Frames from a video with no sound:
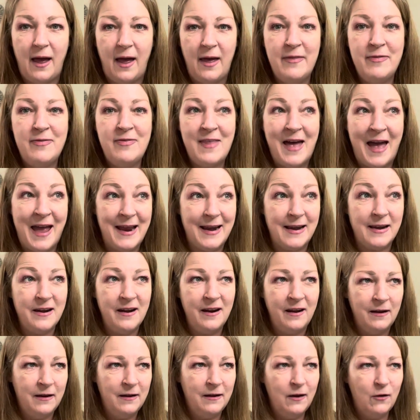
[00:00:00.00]
And
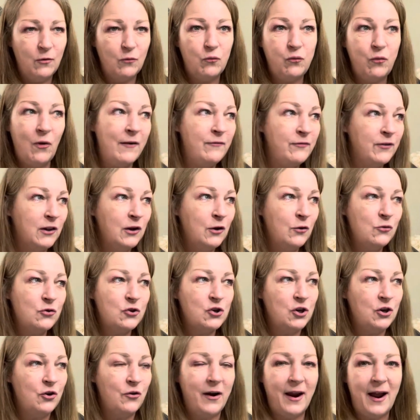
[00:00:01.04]
then,
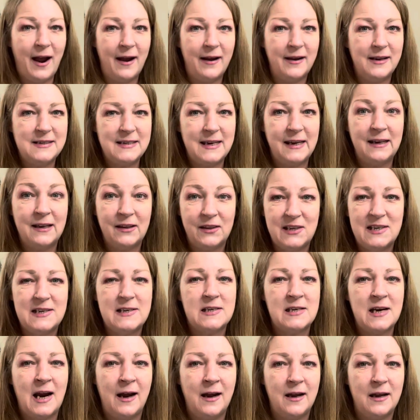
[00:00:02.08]
revolutionary idea, they
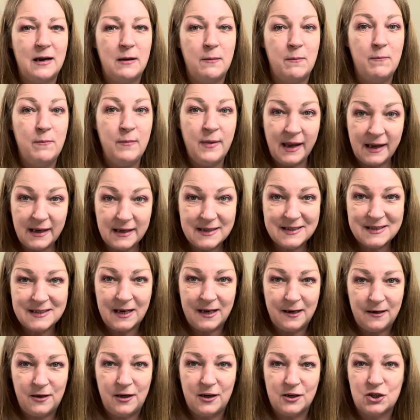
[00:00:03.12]
started
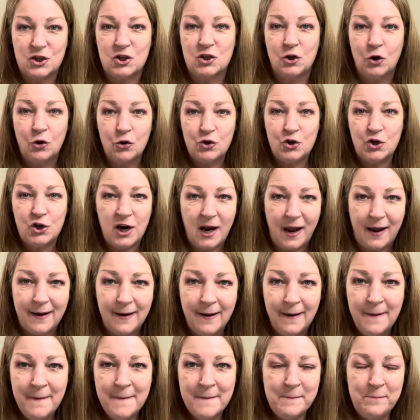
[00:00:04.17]
mixing your slushy